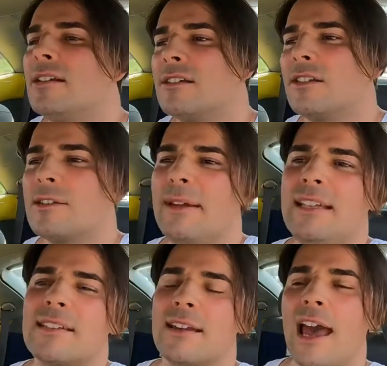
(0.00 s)
So this
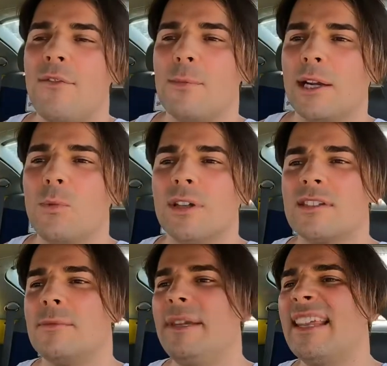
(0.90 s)
means everybody
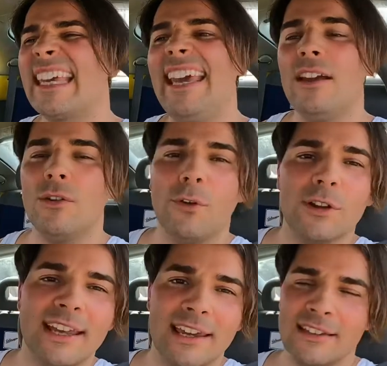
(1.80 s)
wants to be the king of
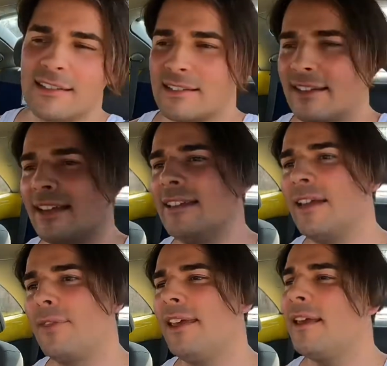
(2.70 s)
all kings, and then
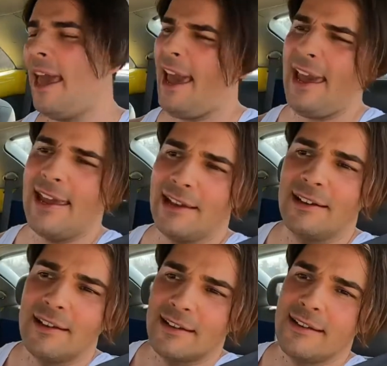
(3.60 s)
they think, hey,
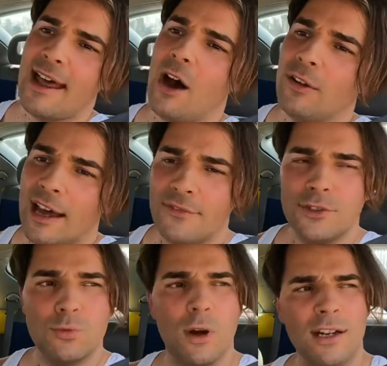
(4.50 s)
now life
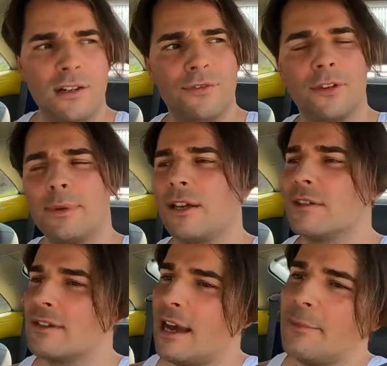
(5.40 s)
is wonderful
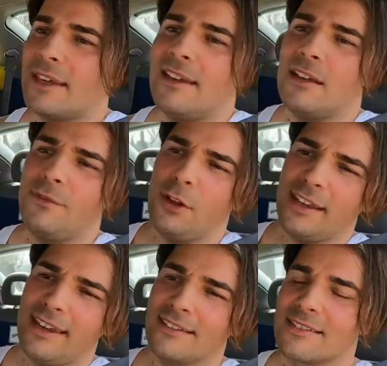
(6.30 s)
because now I'm the king of all
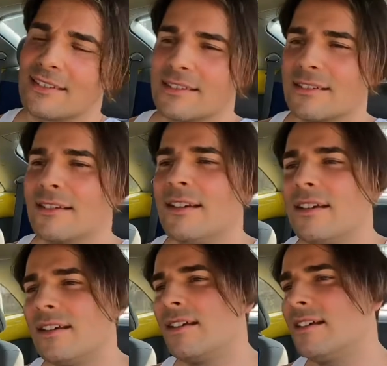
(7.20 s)
kings.
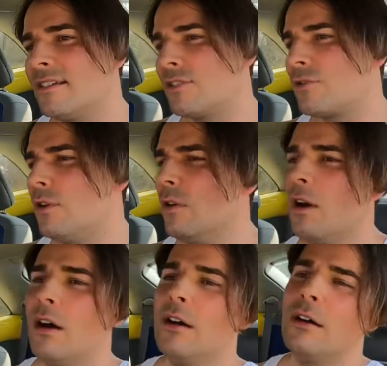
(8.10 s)
Is it true?
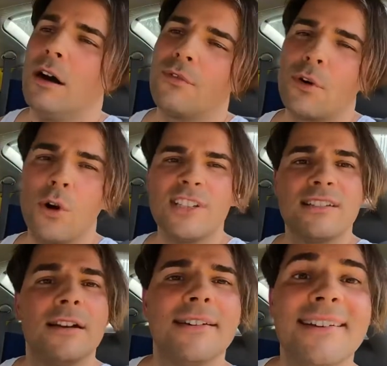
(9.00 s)
Of
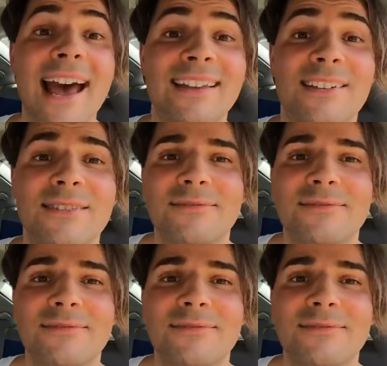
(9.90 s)
course not.